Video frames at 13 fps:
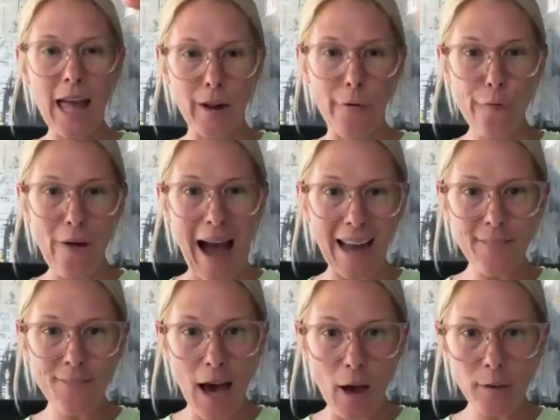at a
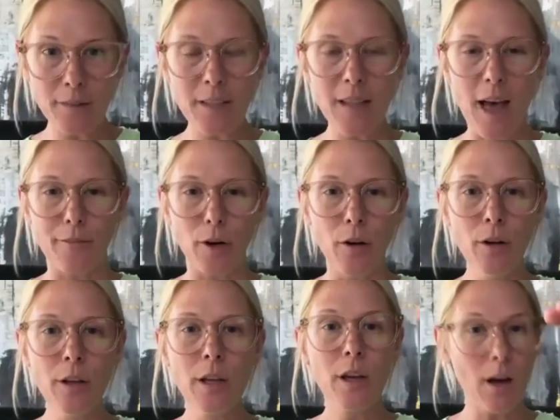5,000
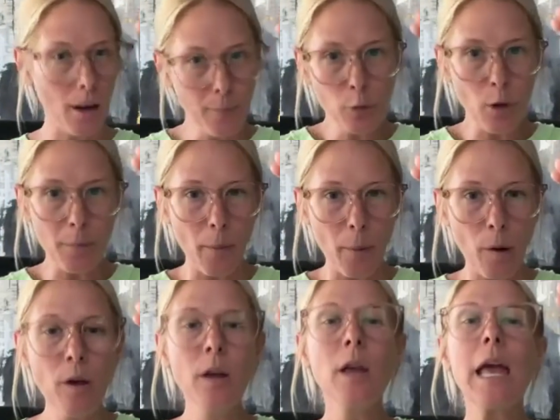level,
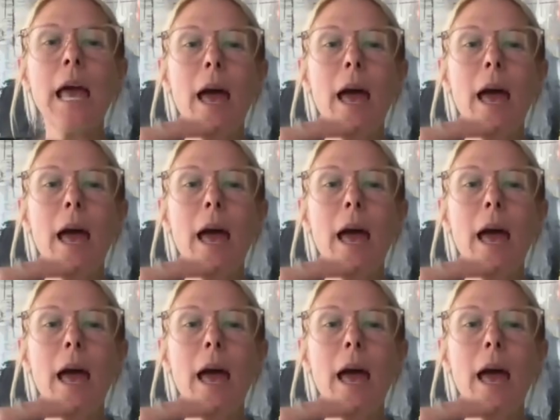absorbable.